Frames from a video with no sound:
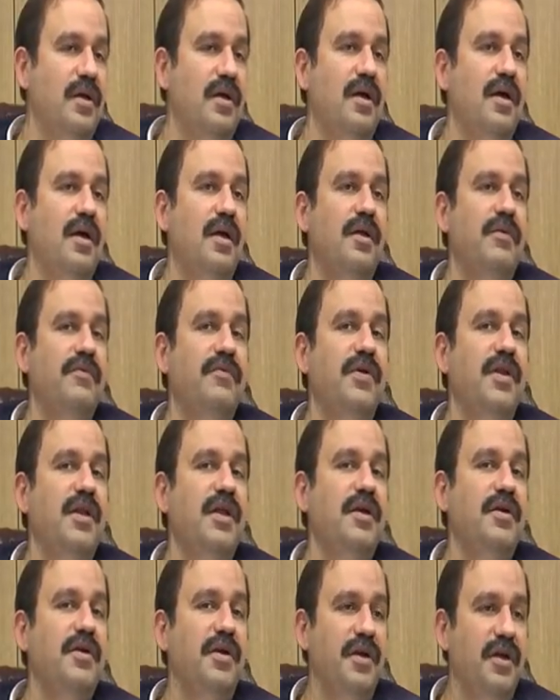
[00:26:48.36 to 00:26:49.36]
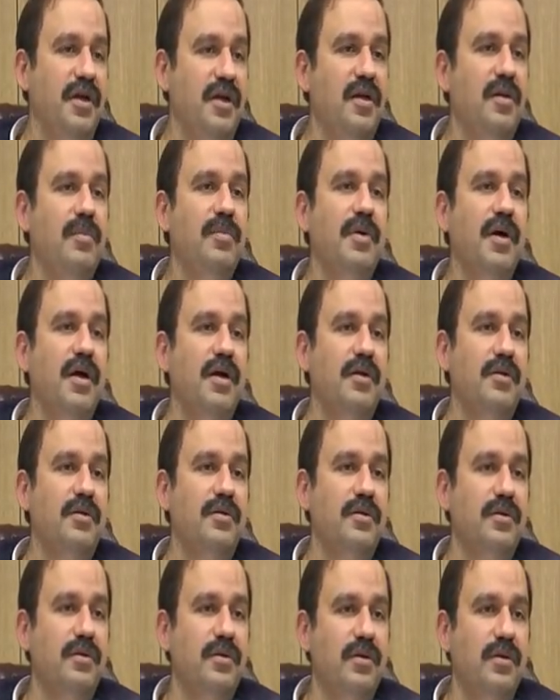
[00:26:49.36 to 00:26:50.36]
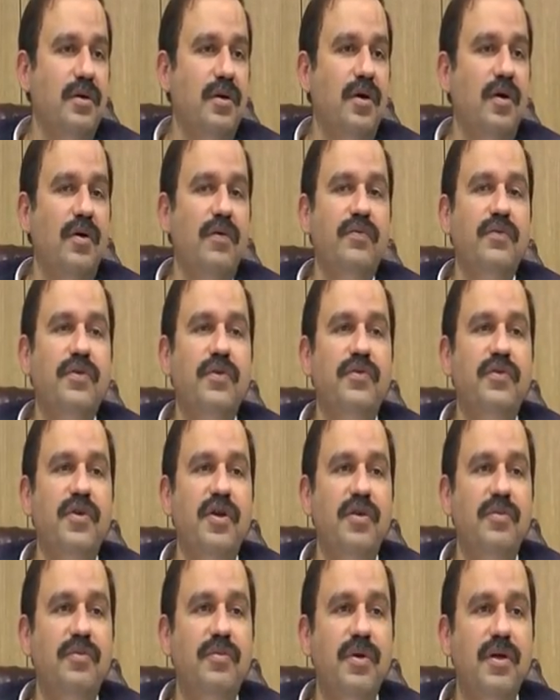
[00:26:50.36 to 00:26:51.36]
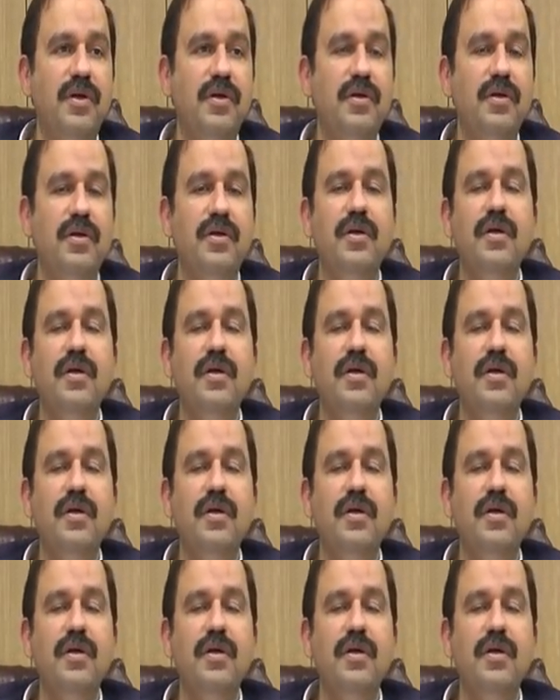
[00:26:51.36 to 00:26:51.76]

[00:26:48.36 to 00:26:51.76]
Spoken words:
and very critical part of the treatment,